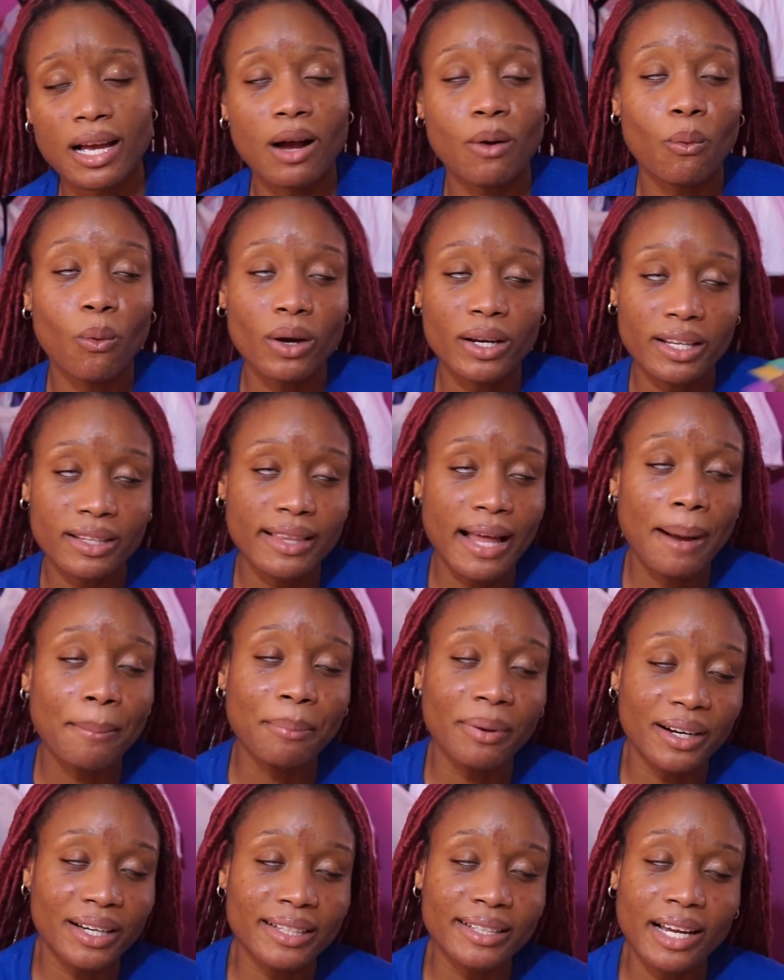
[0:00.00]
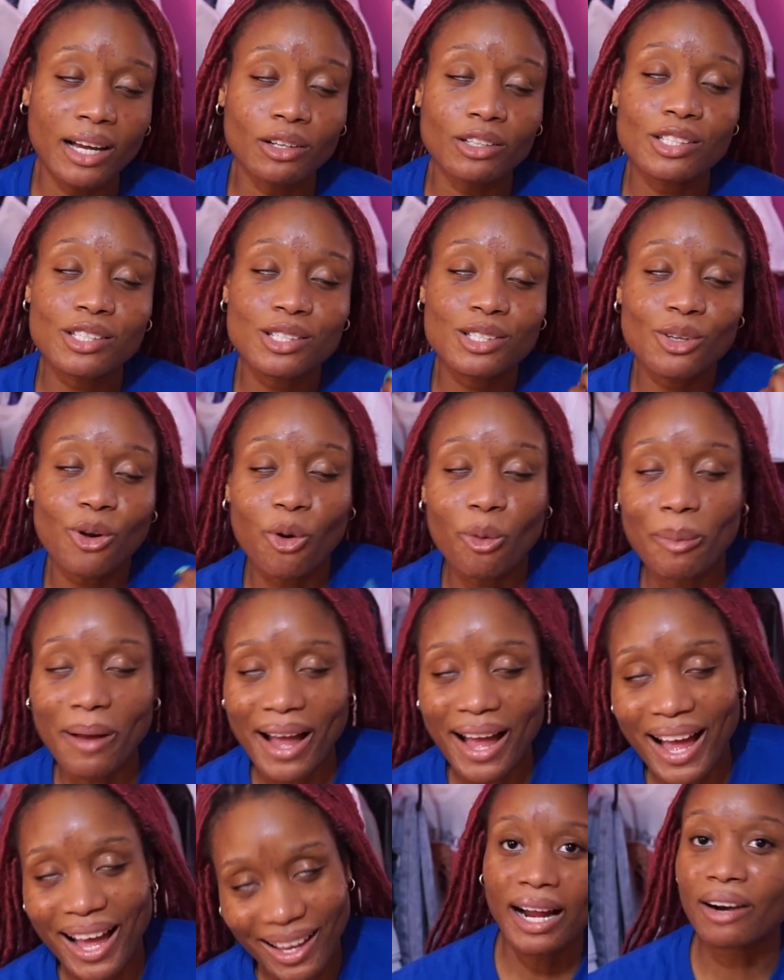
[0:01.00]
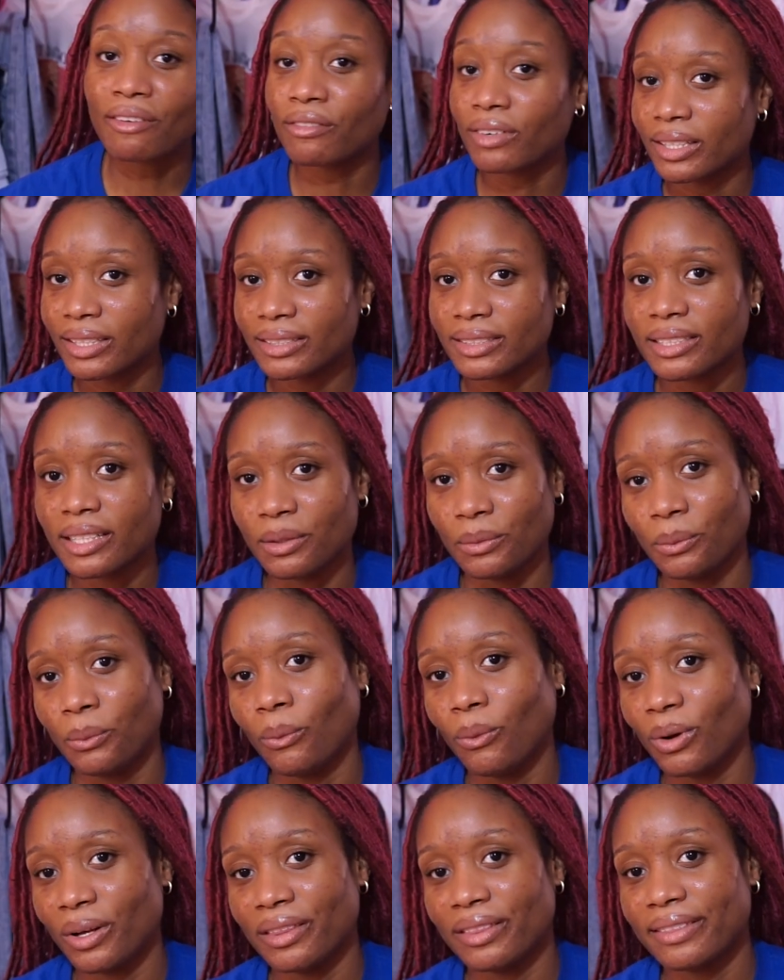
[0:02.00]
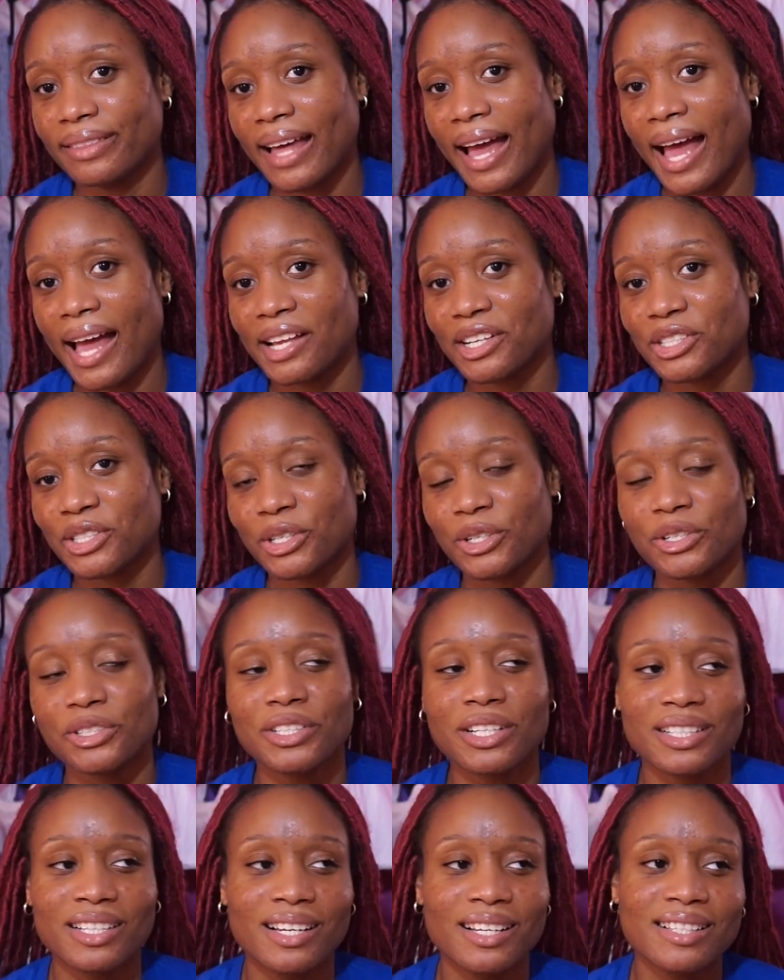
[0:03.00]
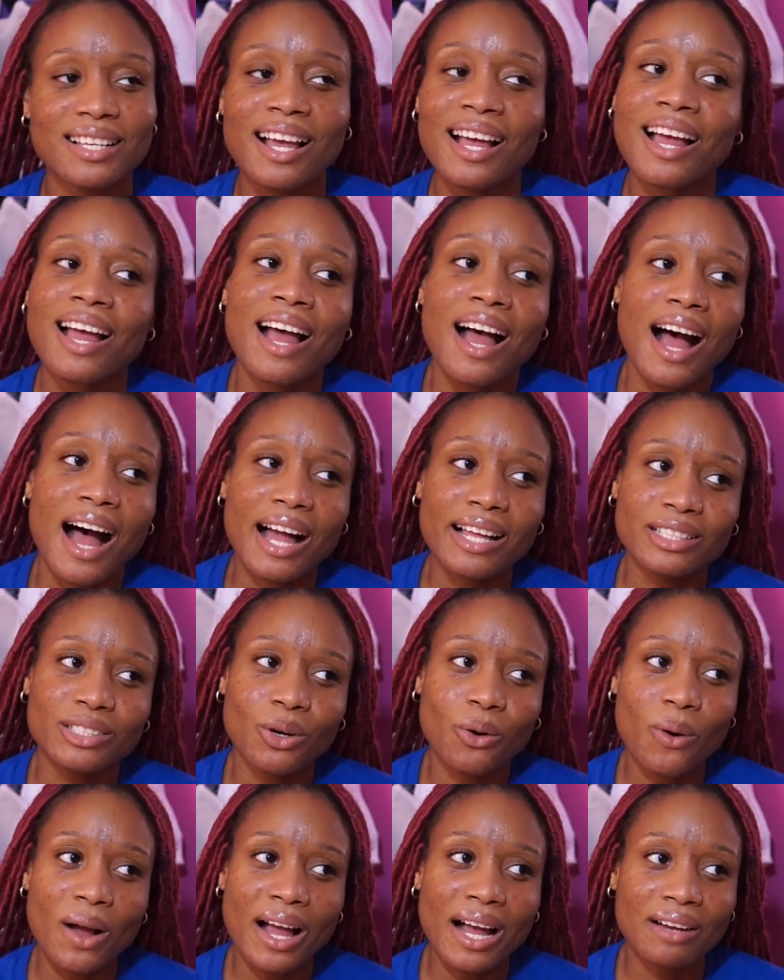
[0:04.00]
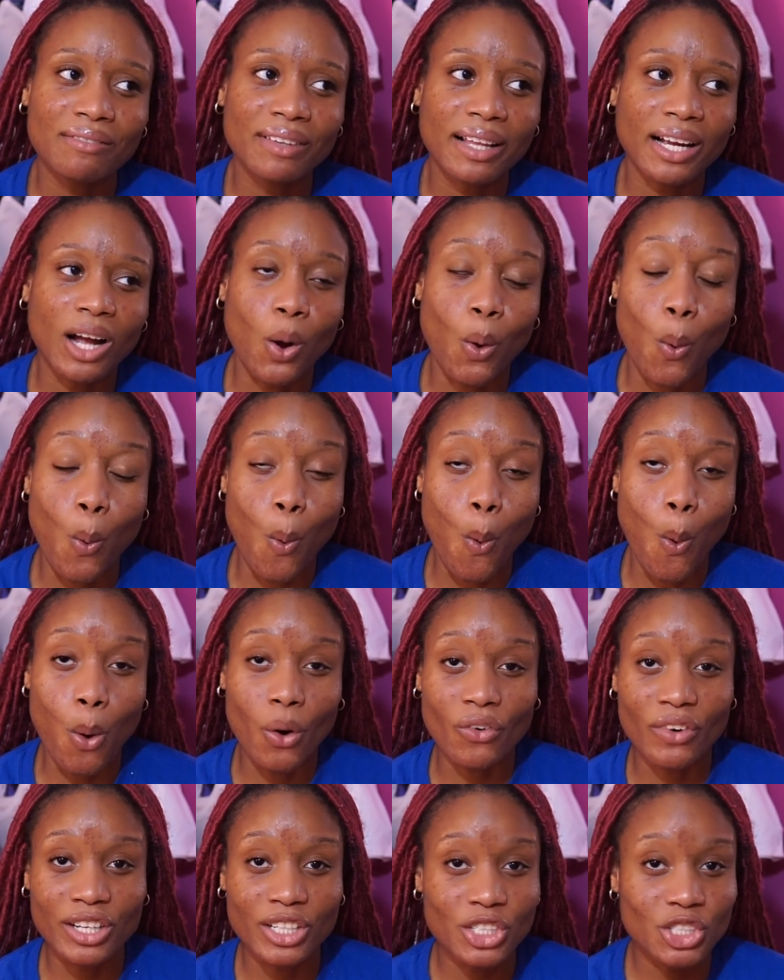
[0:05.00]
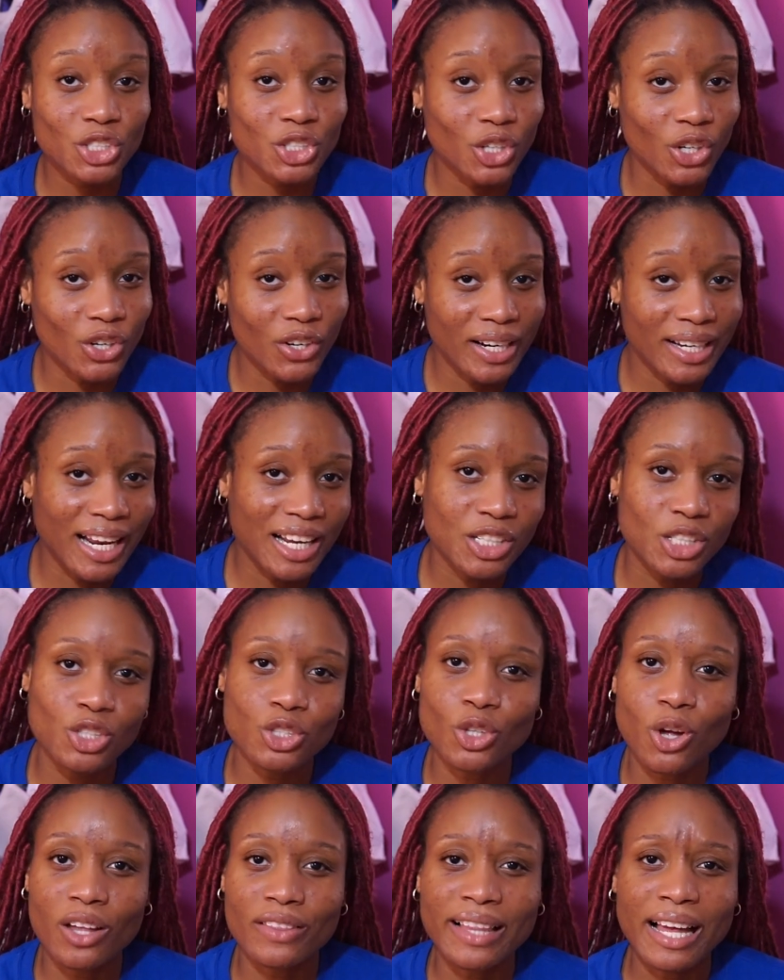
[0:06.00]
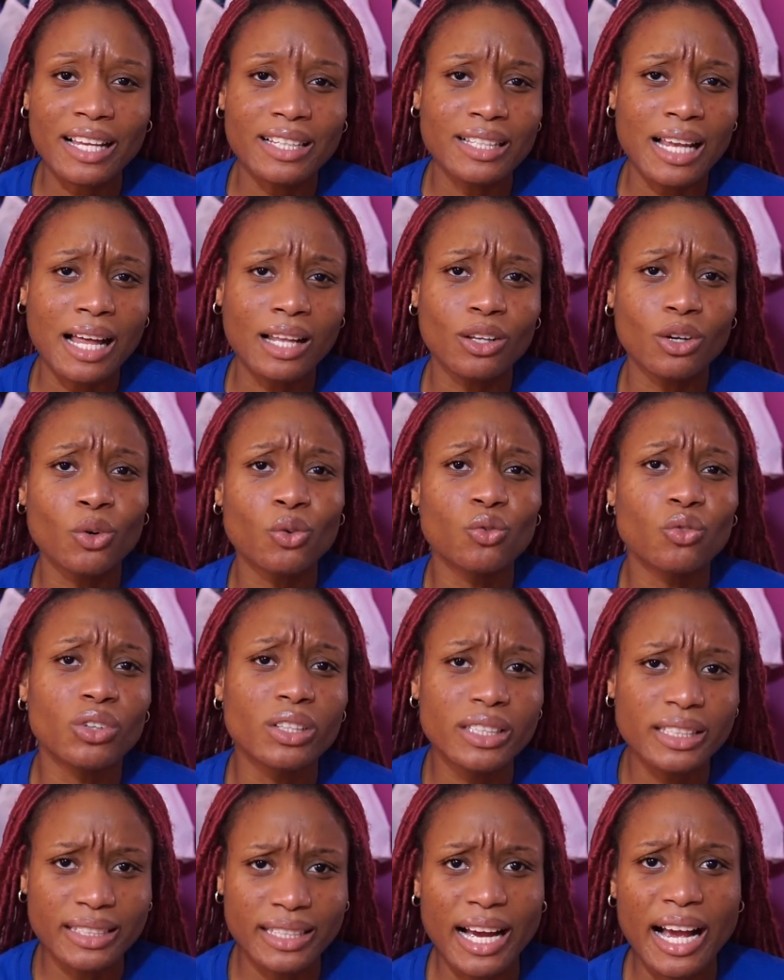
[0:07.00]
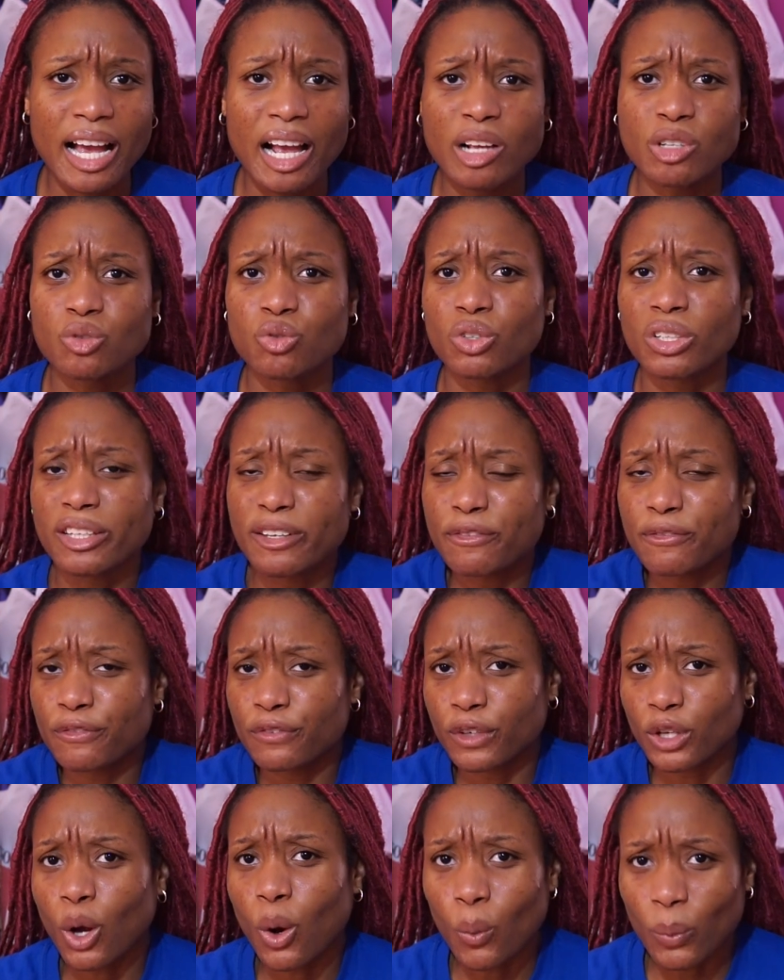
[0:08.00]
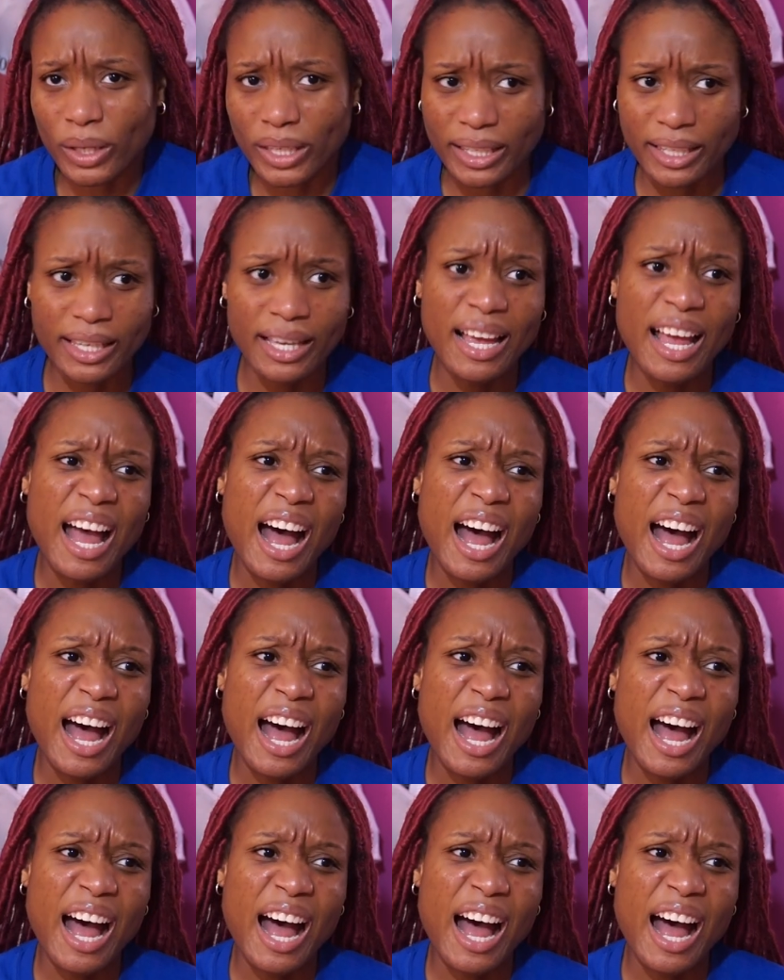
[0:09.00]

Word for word: I wanted that button-down so bad. I really did want that shirt, just because I don't have like an orange shirt, and I just thought that that looked really nice, really flowy.